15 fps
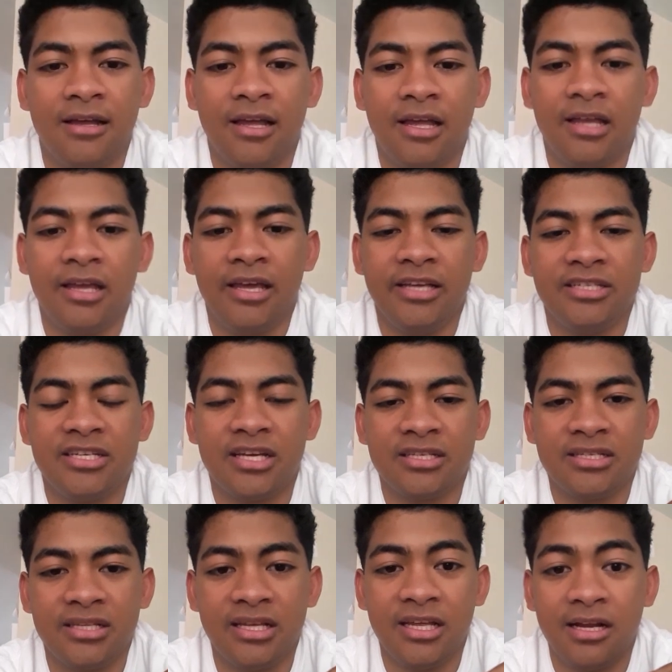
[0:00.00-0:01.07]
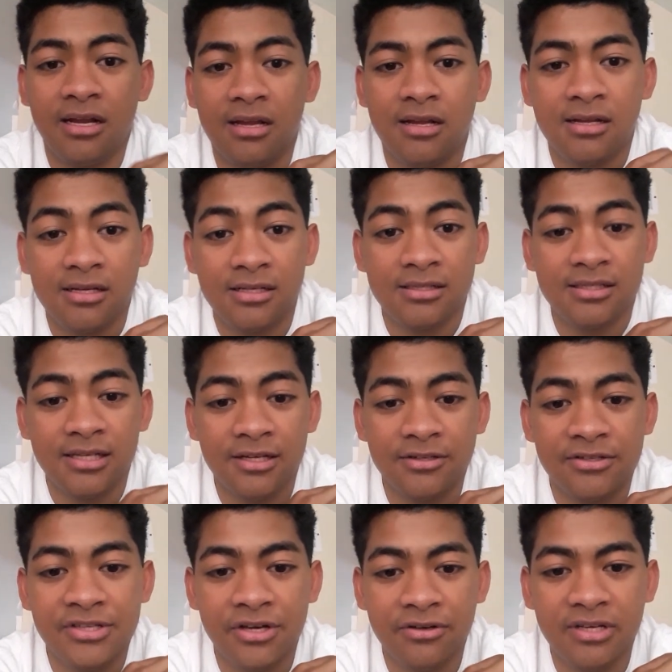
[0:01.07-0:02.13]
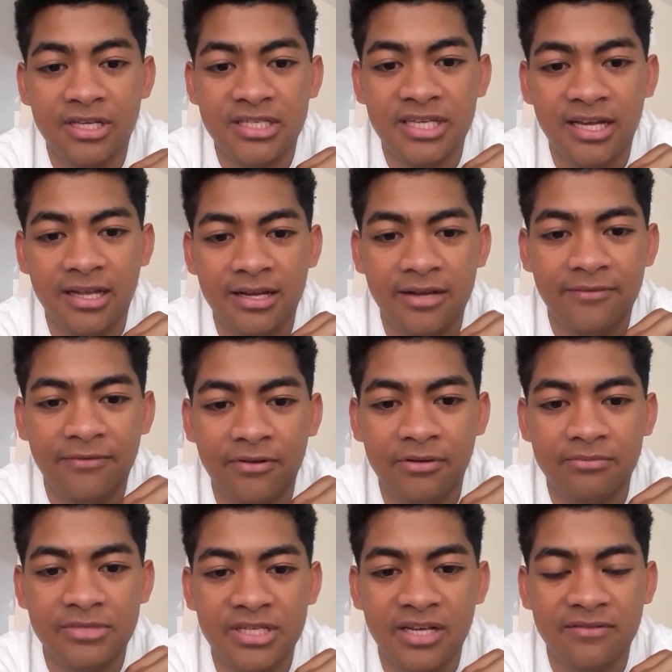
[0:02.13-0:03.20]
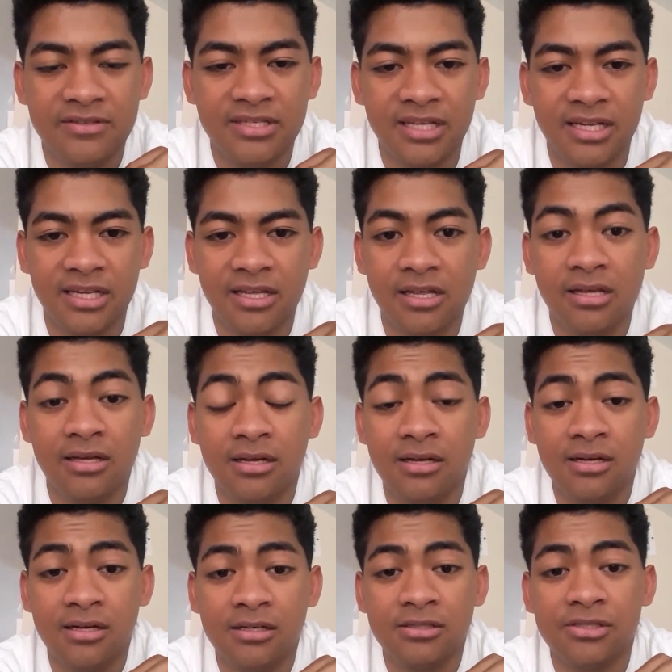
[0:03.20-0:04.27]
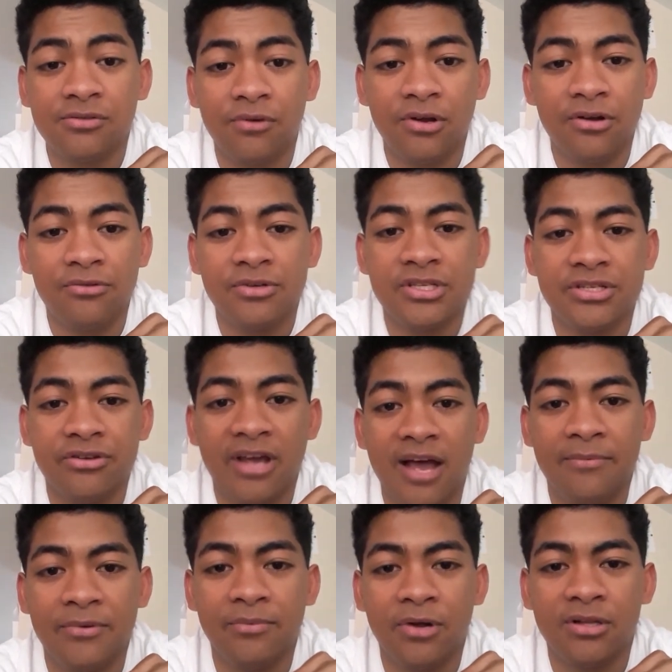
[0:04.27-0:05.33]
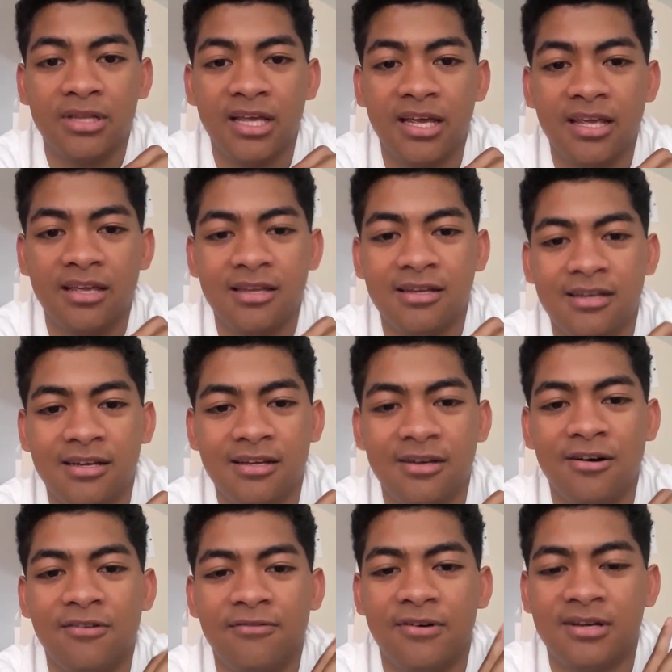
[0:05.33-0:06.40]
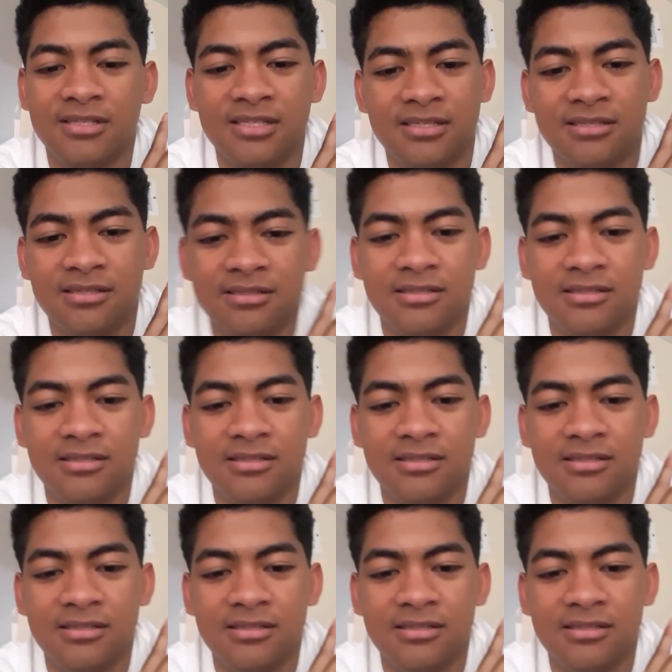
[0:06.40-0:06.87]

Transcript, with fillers: Hey, Justin. It's Elder Toki checking in from Jeff City. Just wanted to wish you a happy birthday. Hofos.